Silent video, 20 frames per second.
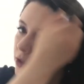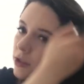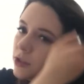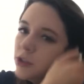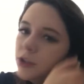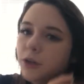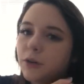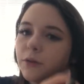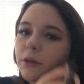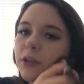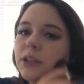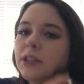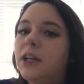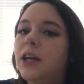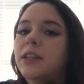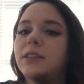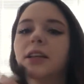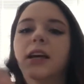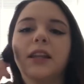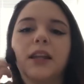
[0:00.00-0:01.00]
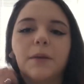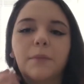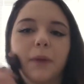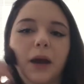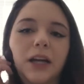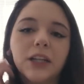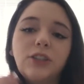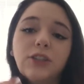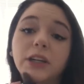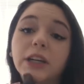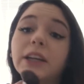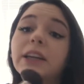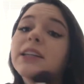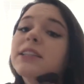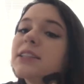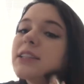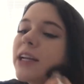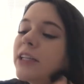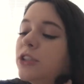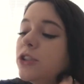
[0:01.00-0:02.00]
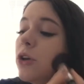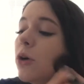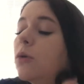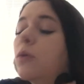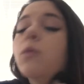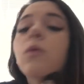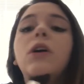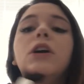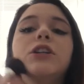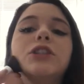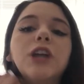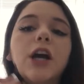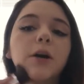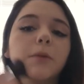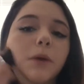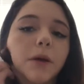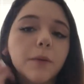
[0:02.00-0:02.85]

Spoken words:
So it really does. And then my trick is I don't wash out